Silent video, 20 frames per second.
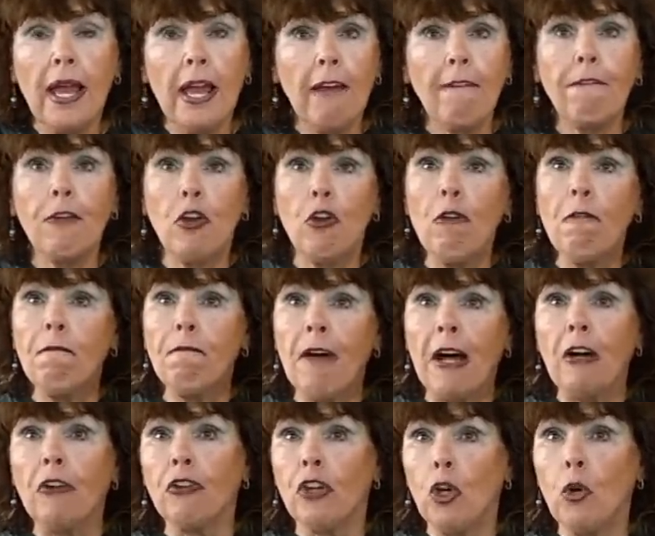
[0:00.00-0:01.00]
If you
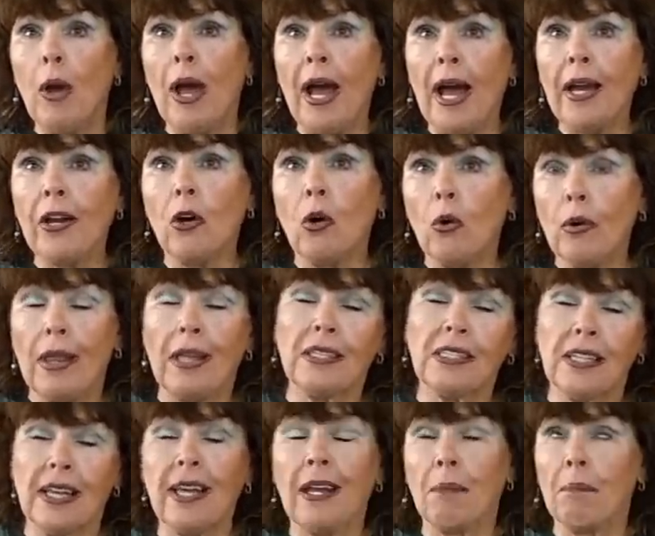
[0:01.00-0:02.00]
felt you had
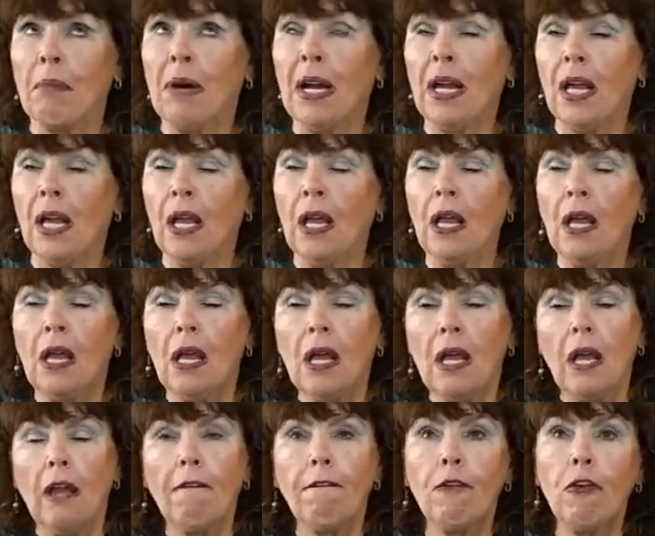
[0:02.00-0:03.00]
that's again money,
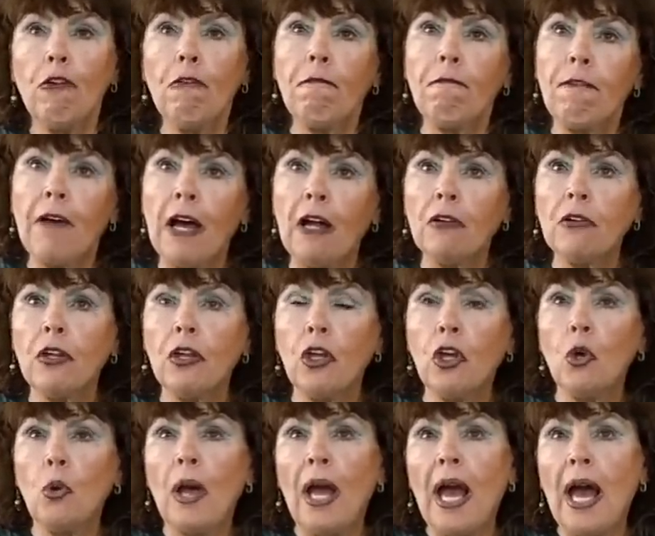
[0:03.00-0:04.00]
if you felt
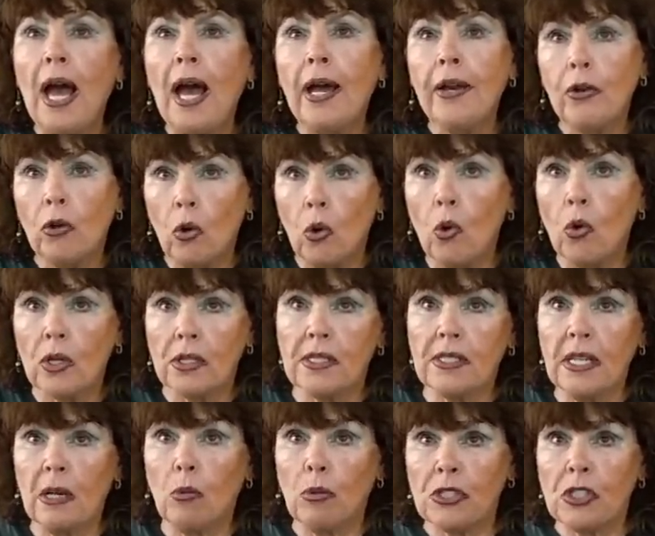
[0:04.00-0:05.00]
you had a horse
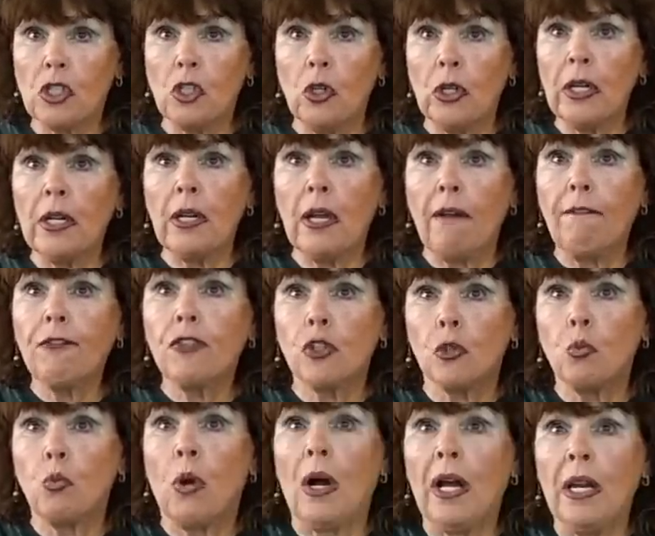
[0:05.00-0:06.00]
that was good enough
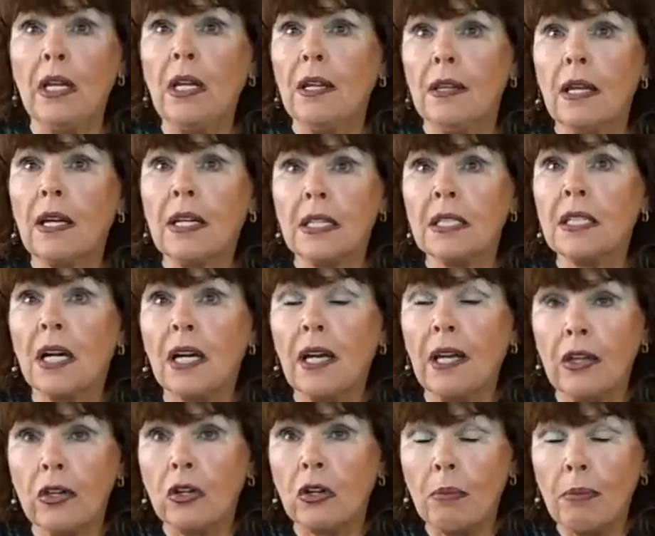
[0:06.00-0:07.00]
to run in the
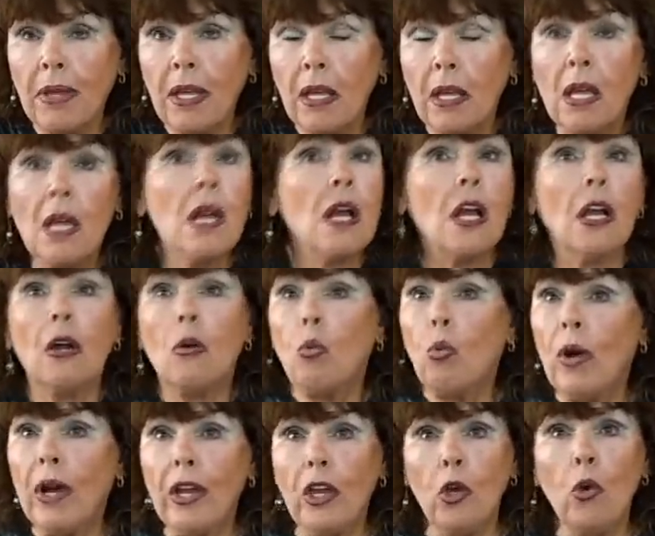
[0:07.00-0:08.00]
Kentucky Derby,
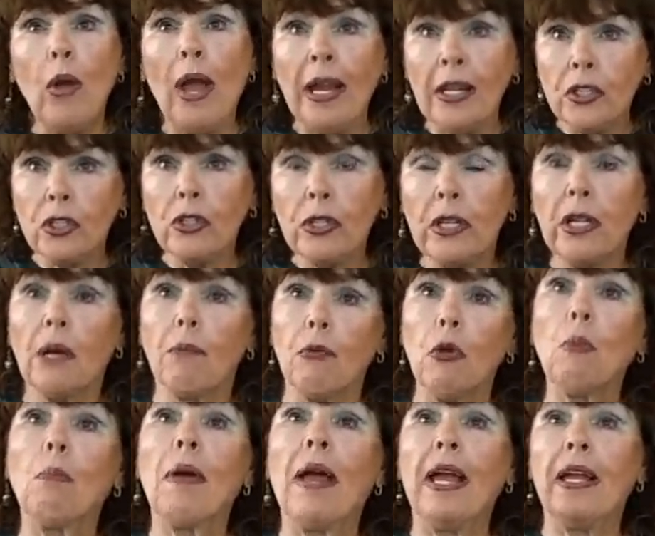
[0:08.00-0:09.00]
why, you entered him.
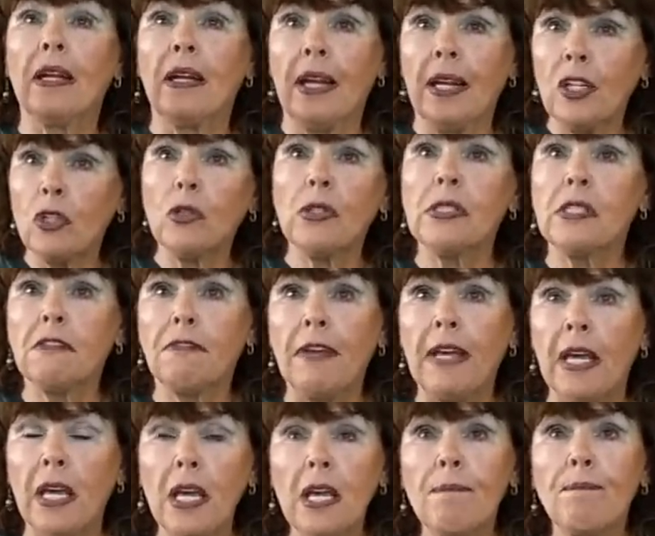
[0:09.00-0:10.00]
You paid an entrance
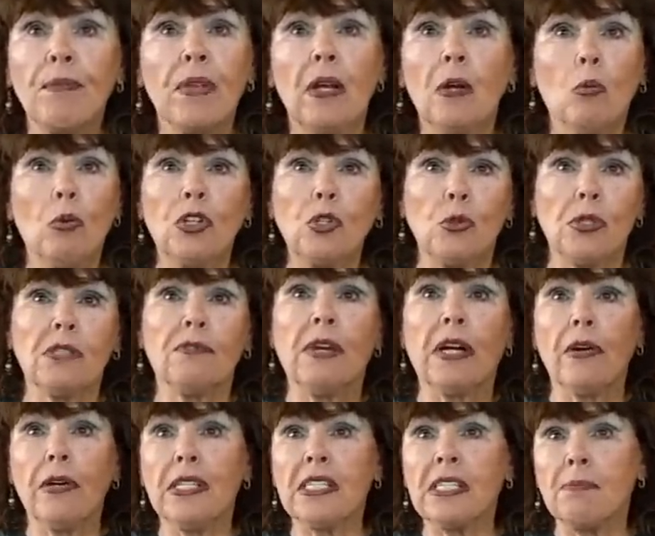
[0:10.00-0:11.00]
fee, which was
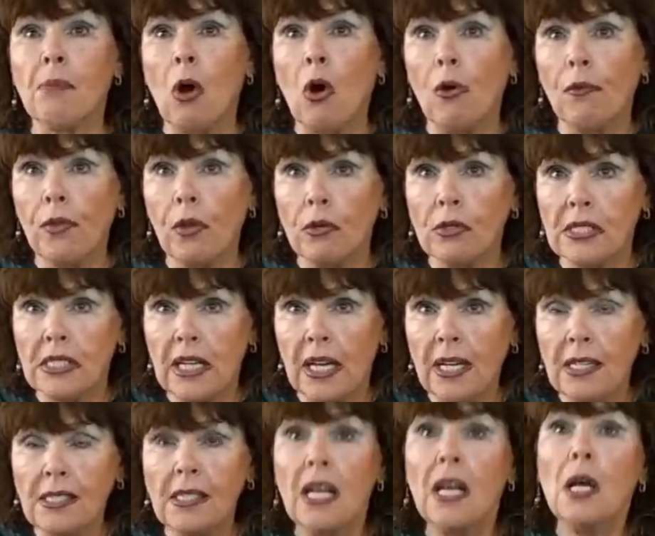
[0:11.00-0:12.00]
very small those
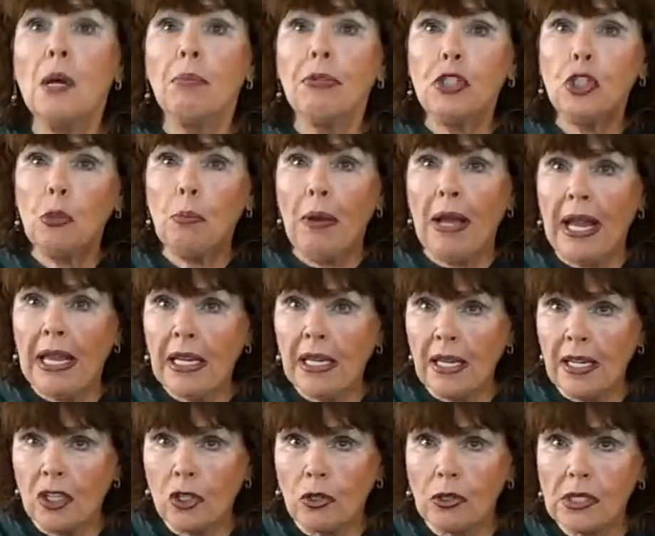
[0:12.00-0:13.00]
days, but you paid an
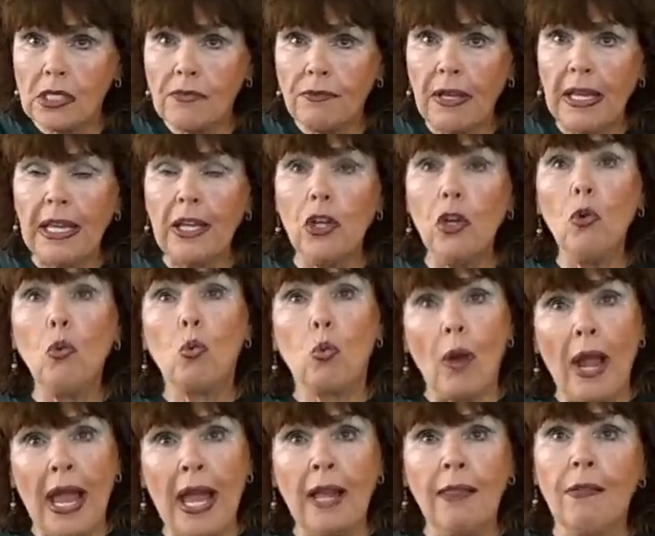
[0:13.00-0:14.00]
entrance fee and you
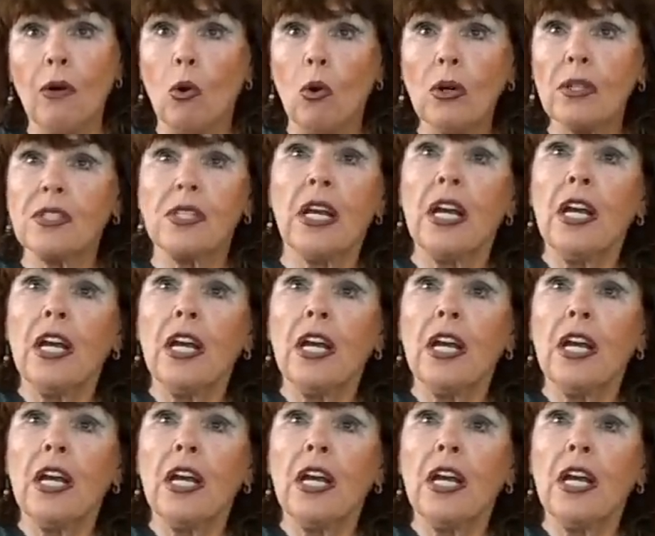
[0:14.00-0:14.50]
ran the horse.